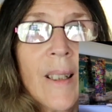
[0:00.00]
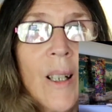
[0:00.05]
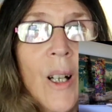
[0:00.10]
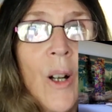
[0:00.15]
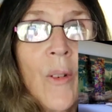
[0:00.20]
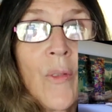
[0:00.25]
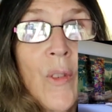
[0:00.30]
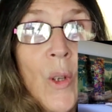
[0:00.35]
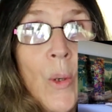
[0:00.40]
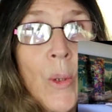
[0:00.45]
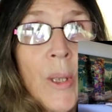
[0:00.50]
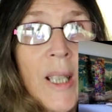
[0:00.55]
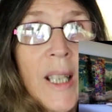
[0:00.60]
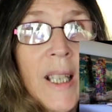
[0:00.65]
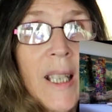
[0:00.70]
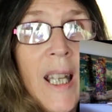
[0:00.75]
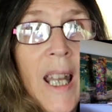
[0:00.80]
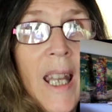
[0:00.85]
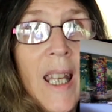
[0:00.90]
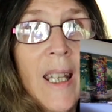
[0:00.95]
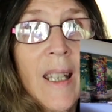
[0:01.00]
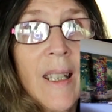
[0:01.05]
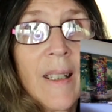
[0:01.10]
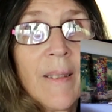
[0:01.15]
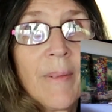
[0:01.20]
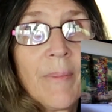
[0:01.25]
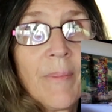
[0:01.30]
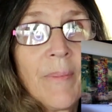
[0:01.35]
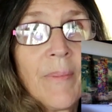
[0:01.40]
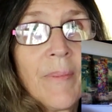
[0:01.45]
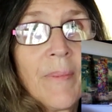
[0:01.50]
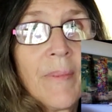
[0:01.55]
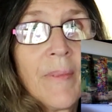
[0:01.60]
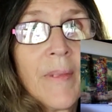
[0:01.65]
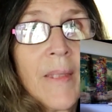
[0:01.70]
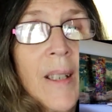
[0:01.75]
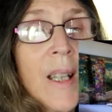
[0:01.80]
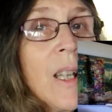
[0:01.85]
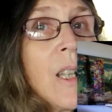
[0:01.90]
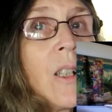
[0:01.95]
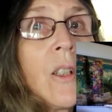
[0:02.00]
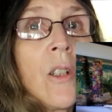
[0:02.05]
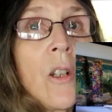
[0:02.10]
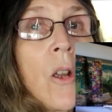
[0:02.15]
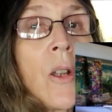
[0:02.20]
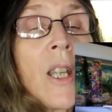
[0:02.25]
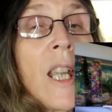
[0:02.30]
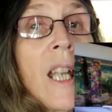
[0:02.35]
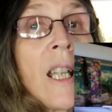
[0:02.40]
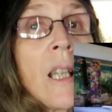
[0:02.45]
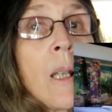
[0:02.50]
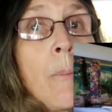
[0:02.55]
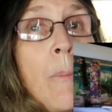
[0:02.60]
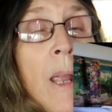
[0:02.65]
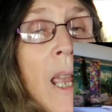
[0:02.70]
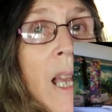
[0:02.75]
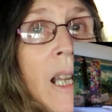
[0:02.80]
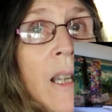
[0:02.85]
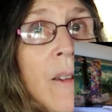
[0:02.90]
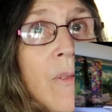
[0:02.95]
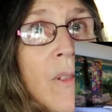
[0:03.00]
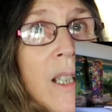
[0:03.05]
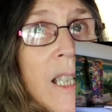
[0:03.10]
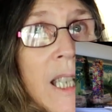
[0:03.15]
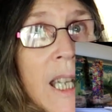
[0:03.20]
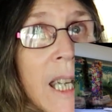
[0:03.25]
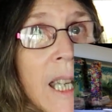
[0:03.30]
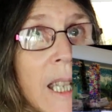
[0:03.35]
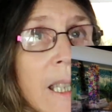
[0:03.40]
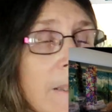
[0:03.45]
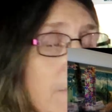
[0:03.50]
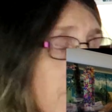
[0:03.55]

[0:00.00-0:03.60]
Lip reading: of your snake. Don't get them out every day.